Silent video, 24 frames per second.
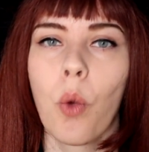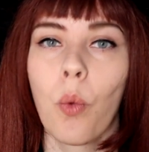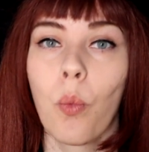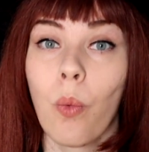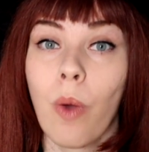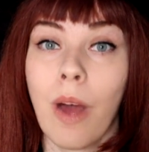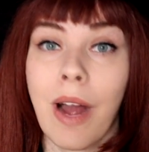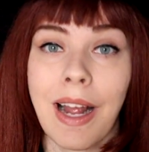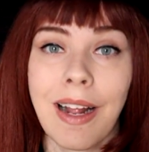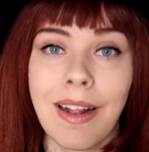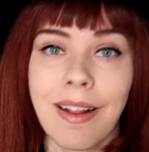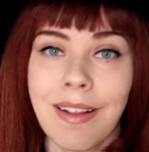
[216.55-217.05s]

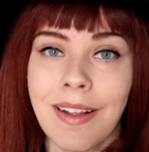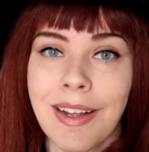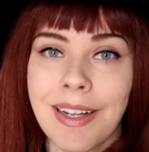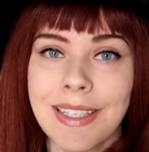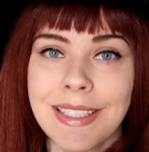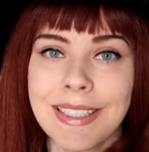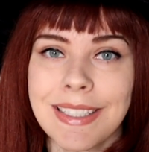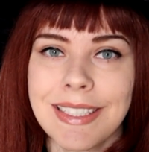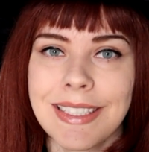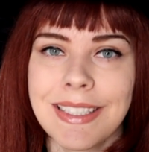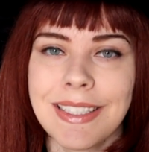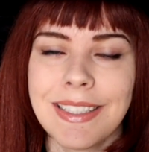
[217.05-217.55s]
wine
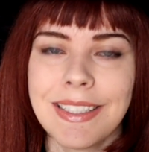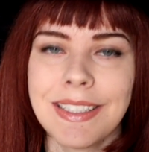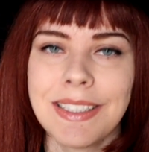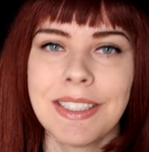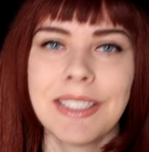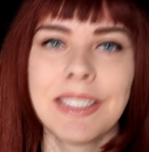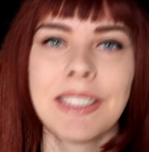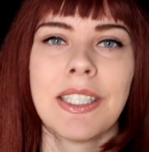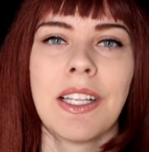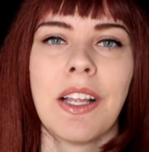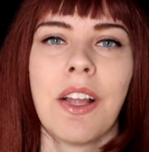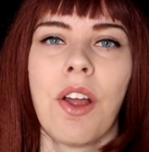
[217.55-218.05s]

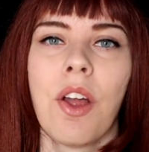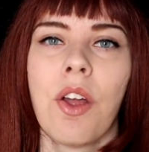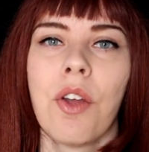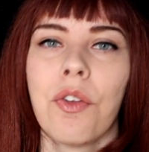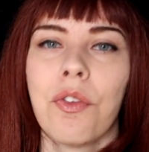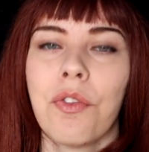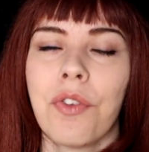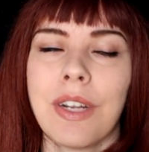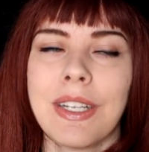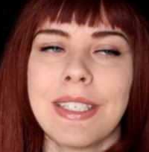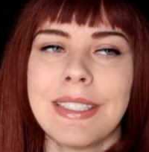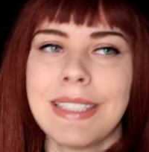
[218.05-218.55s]
glasses,
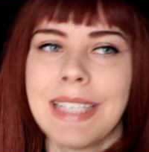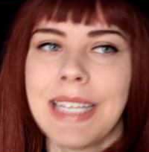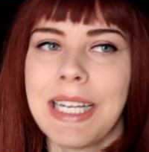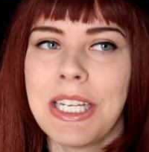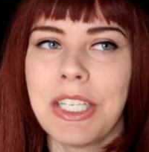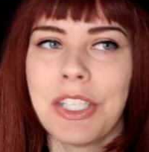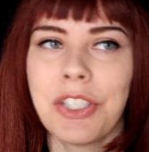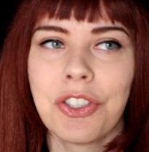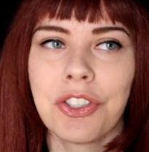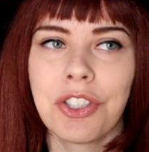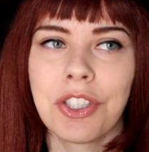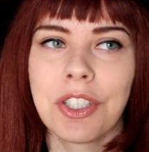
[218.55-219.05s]
fun
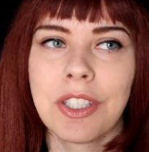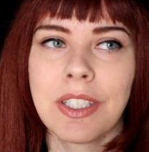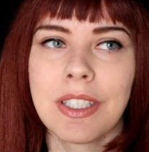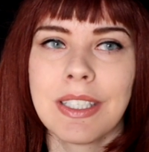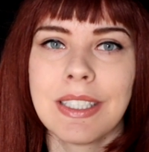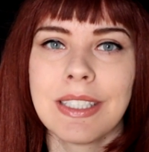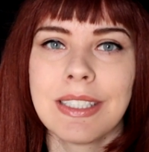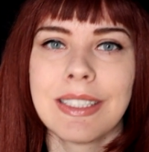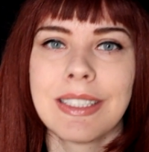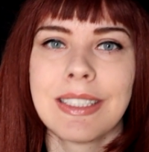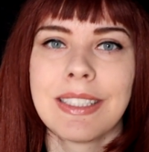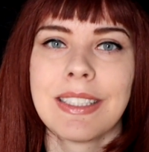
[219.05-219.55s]

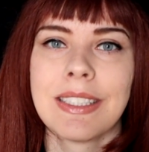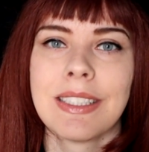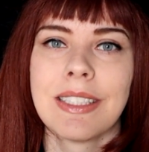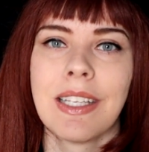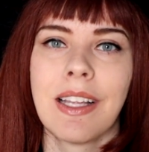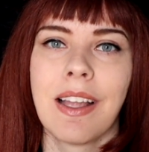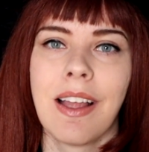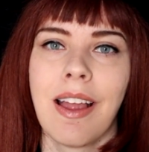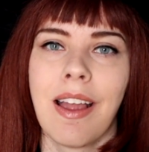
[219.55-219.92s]
t-shirts,